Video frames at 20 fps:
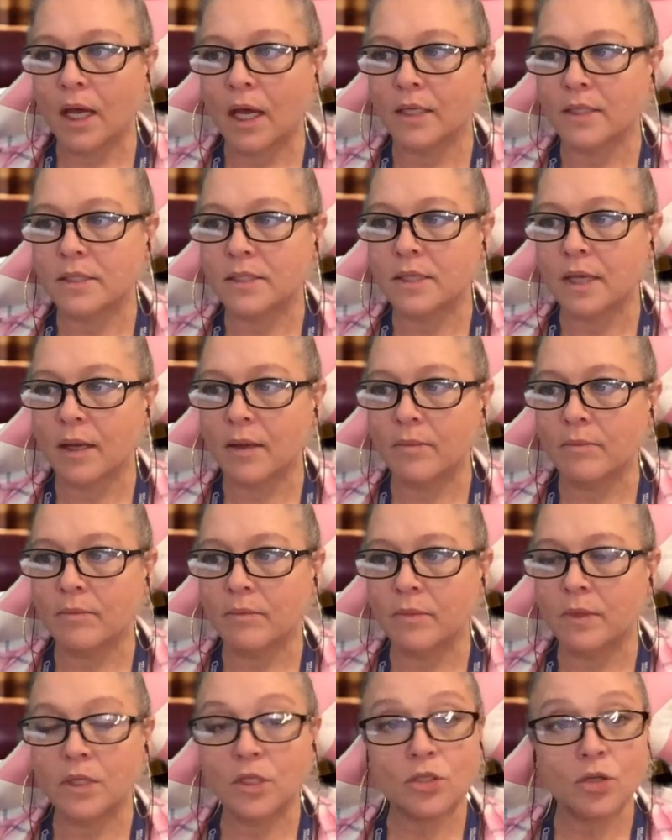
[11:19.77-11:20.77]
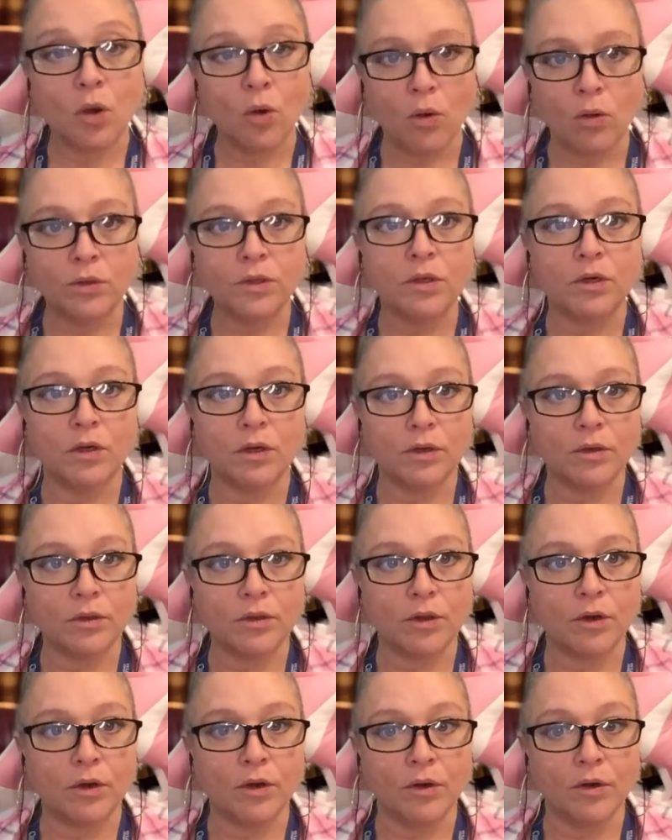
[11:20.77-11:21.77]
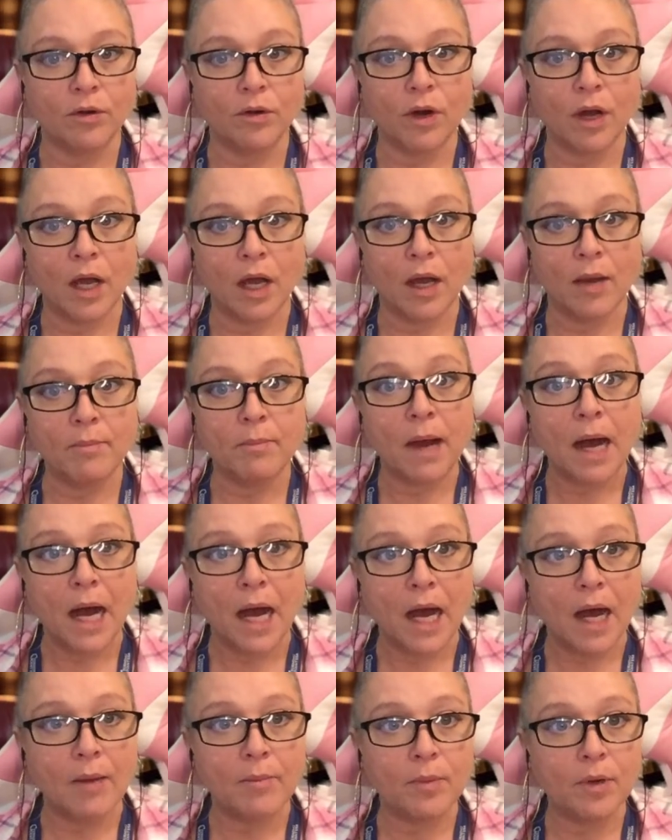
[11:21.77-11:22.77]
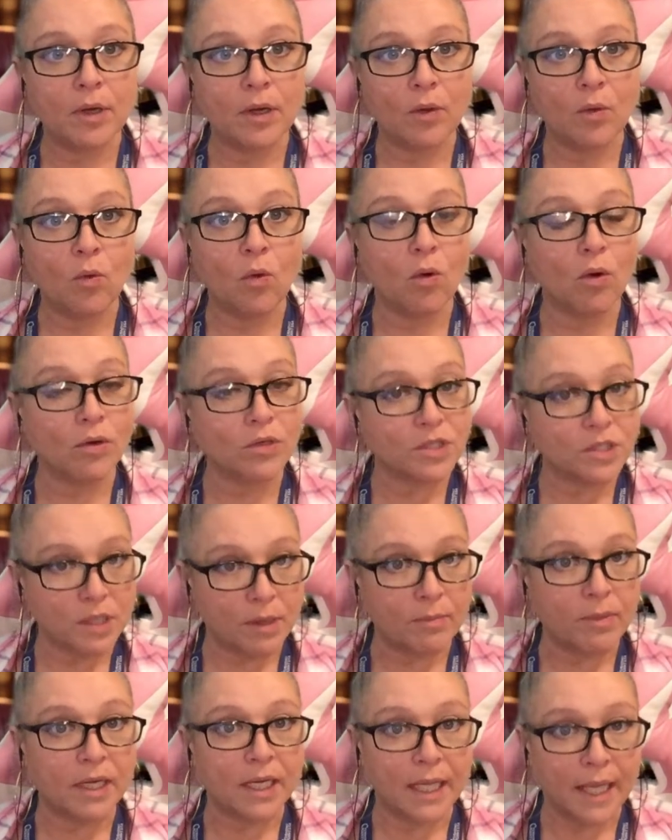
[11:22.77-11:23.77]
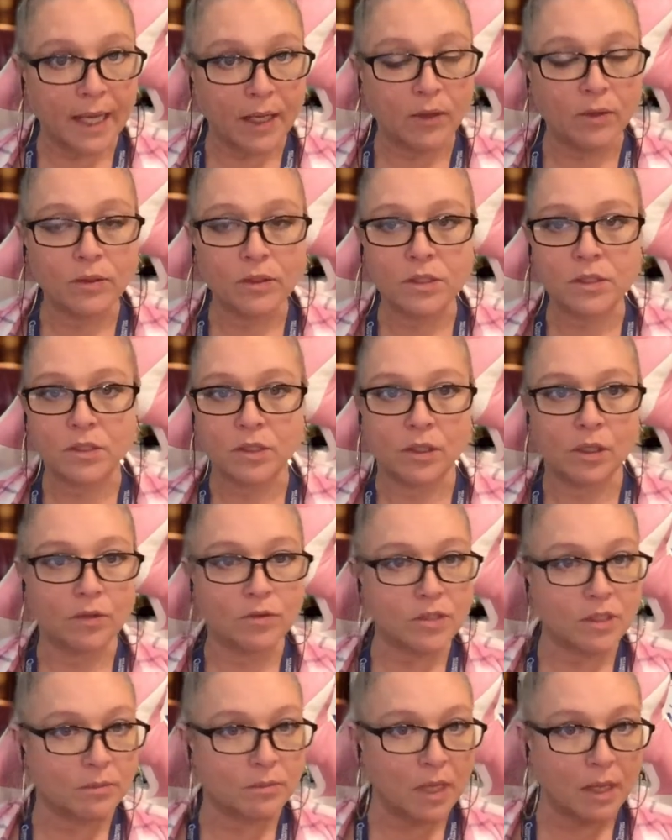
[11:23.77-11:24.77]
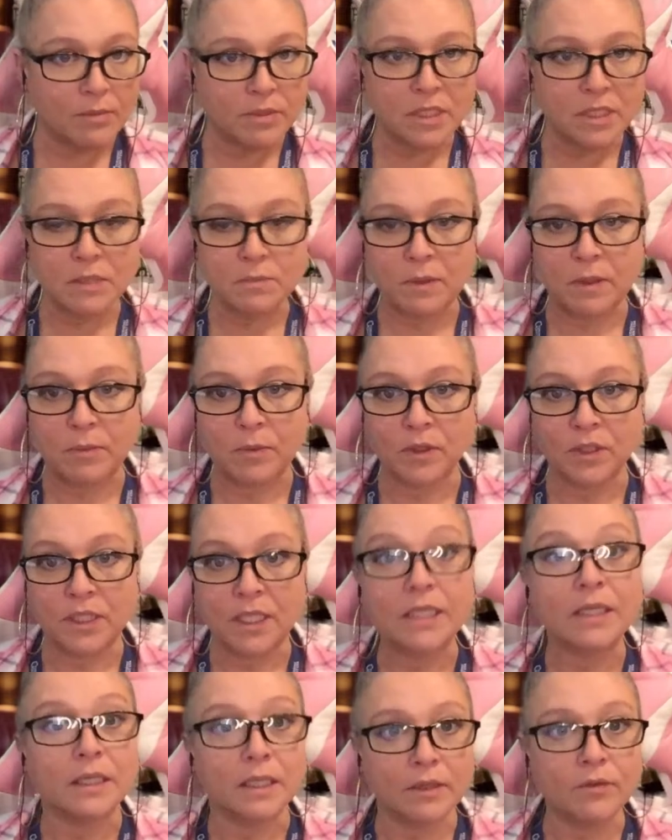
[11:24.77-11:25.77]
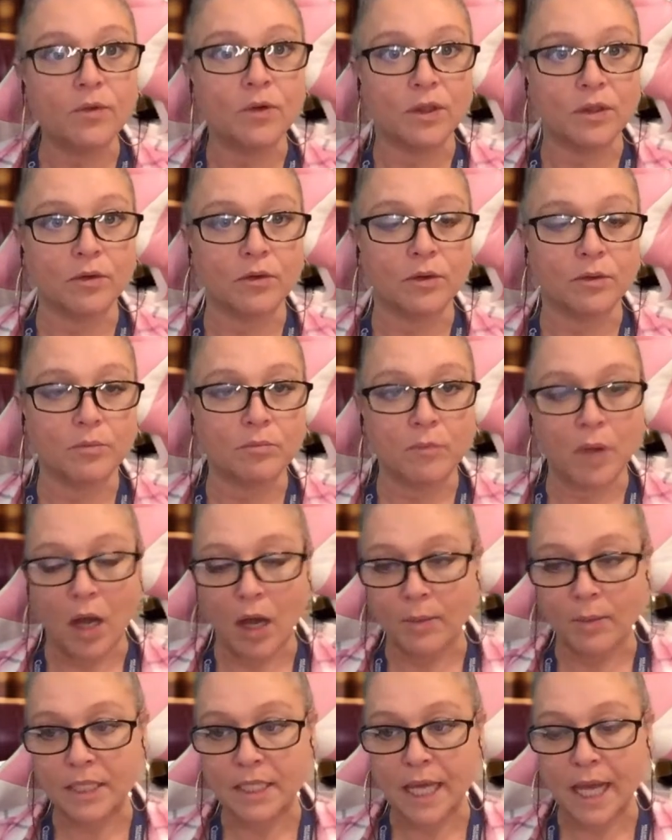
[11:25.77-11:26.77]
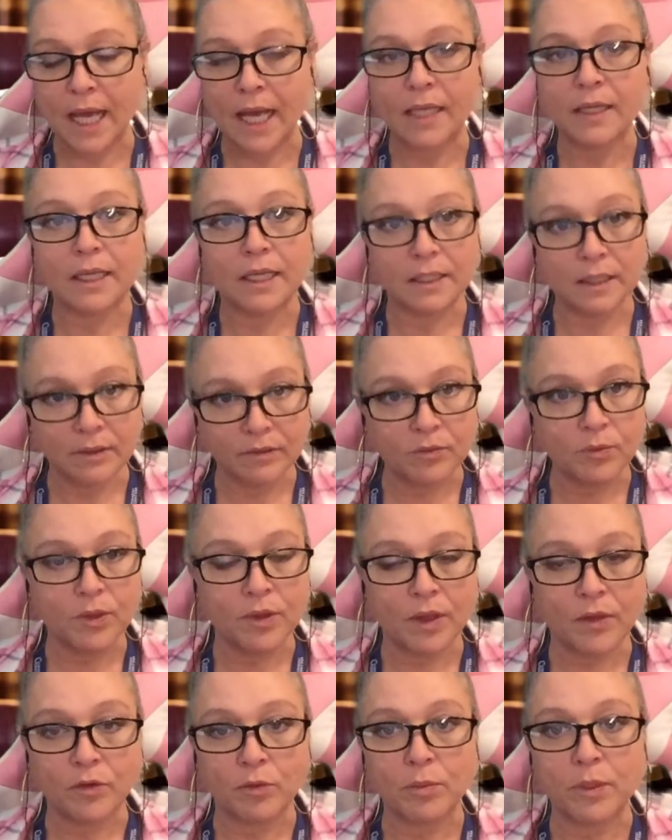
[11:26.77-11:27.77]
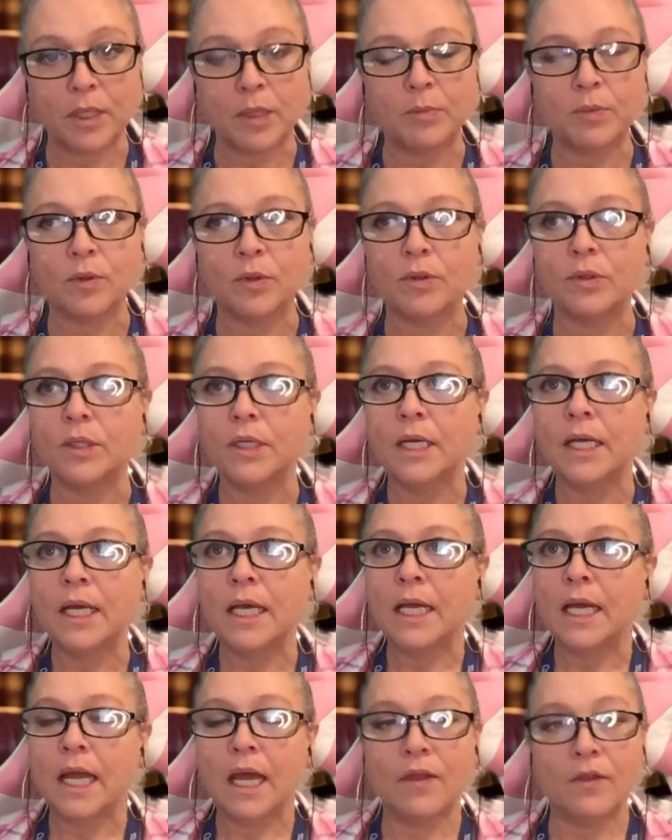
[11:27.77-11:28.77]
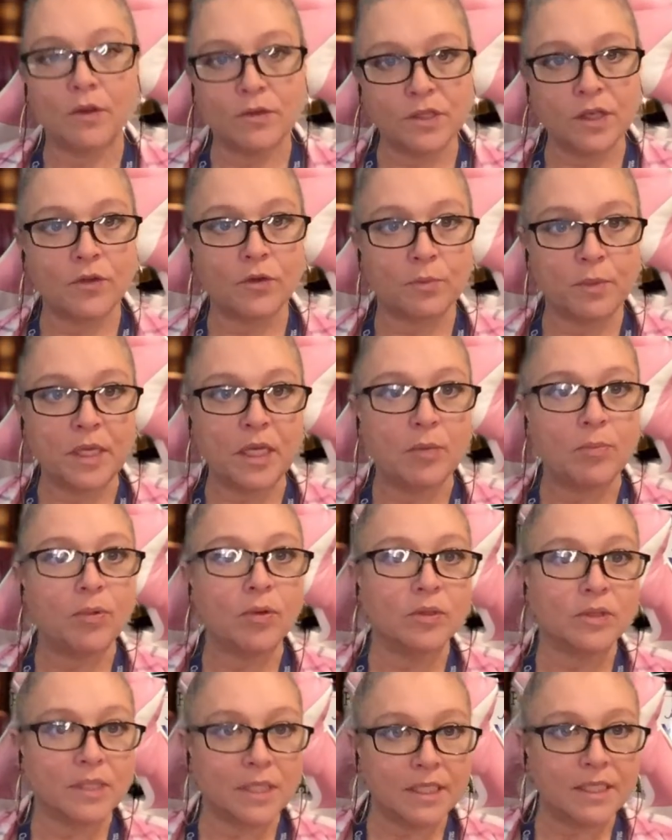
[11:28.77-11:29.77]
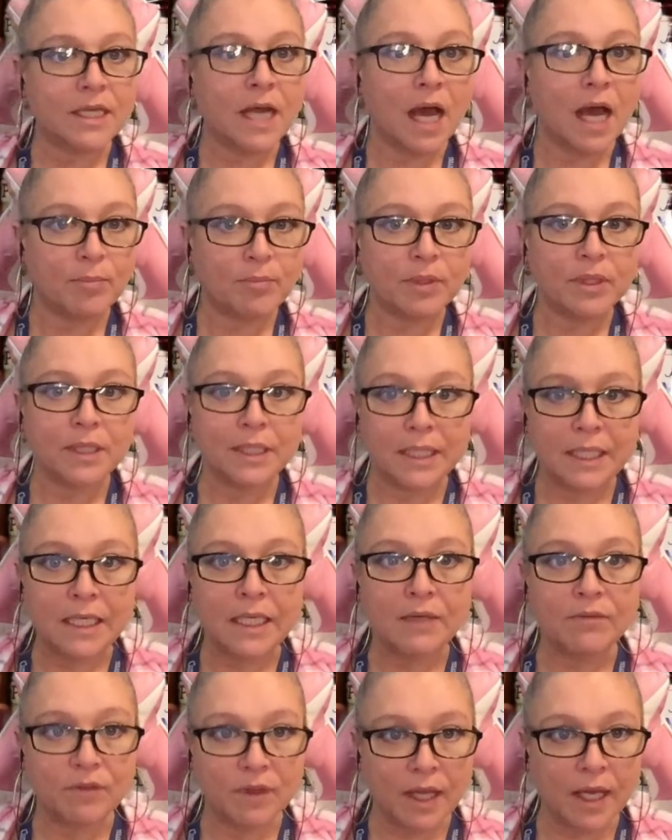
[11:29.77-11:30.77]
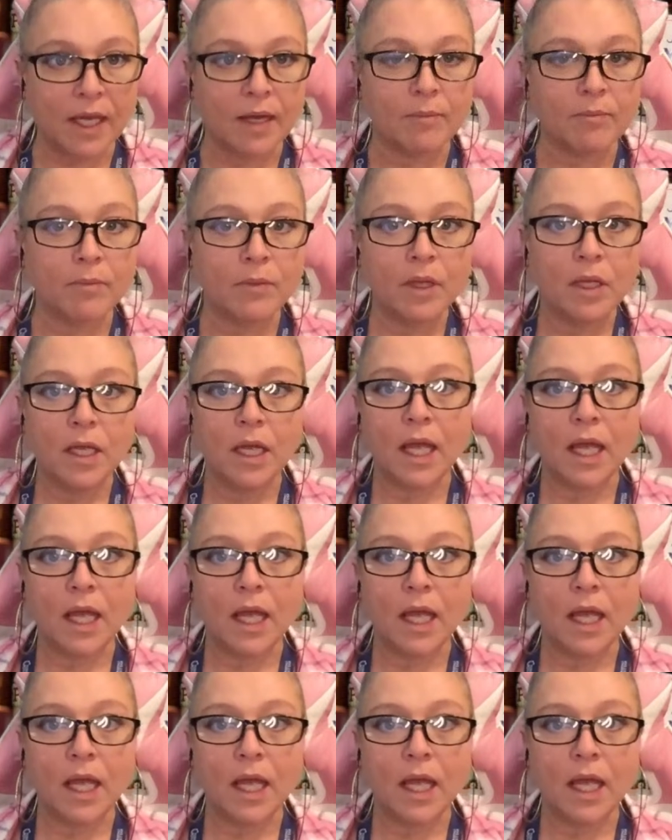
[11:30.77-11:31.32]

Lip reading: Some told their mom or somebody else. You know, sometimes these people didn't live with their mom and dad. They lived with other people, and those other people did not believe them.